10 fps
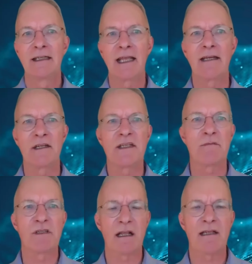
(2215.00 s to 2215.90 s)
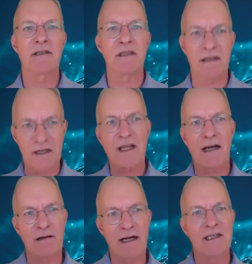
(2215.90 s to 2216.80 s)
again, it seems like it's an
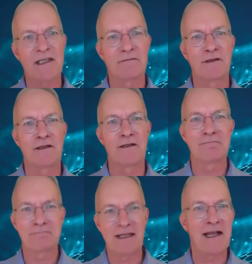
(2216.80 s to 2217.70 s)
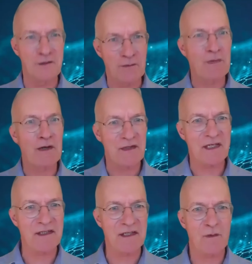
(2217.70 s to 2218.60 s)
accelerator for the aging
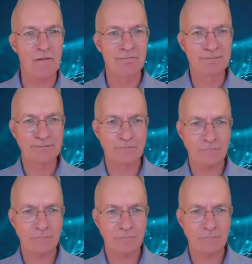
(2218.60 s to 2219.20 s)
process as well.